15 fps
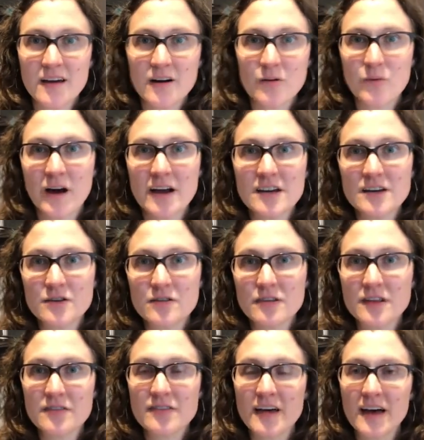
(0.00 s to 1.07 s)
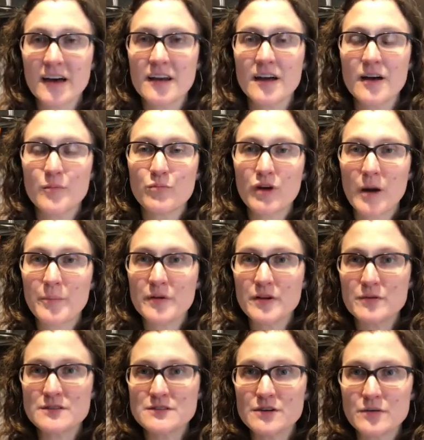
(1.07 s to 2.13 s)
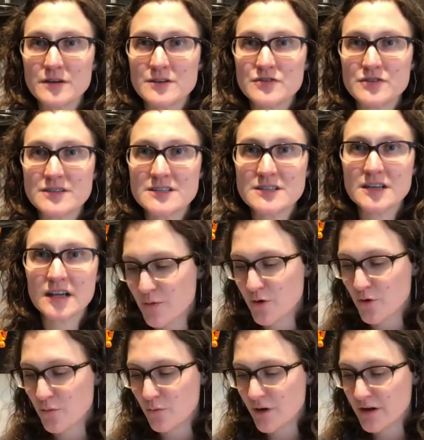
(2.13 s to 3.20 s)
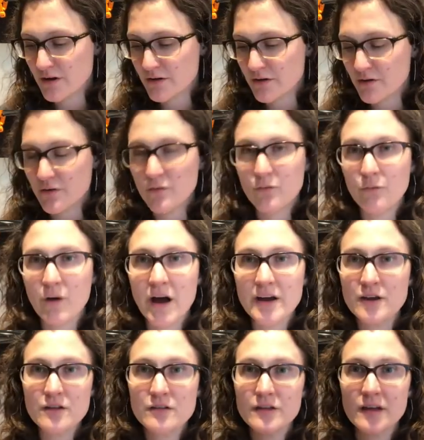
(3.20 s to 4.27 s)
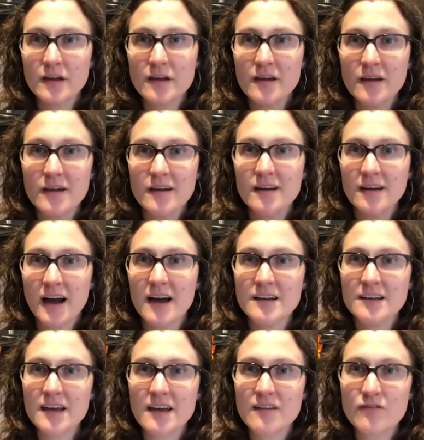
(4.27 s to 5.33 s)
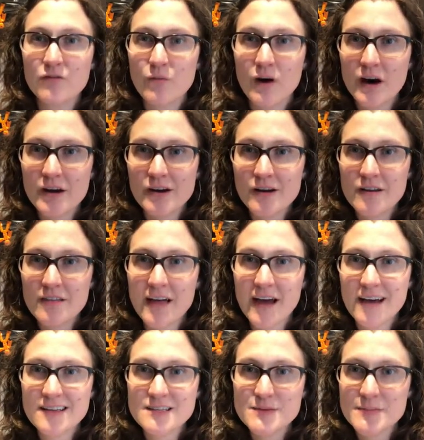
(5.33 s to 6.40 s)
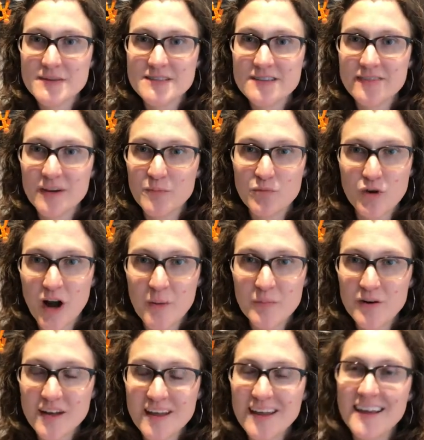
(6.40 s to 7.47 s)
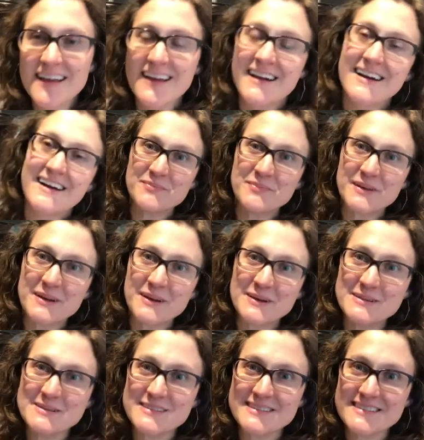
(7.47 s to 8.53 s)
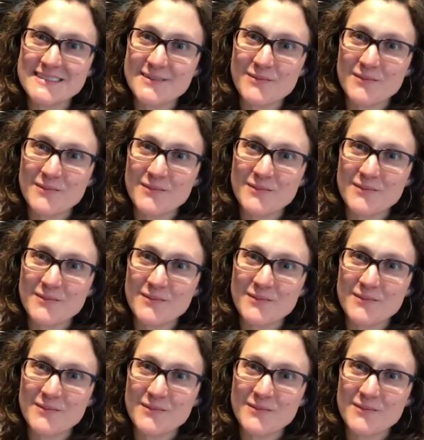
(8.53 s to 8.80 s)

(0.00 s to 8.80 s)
Why did you think that property was so interesting, or why do you think God gave water that specific property? Because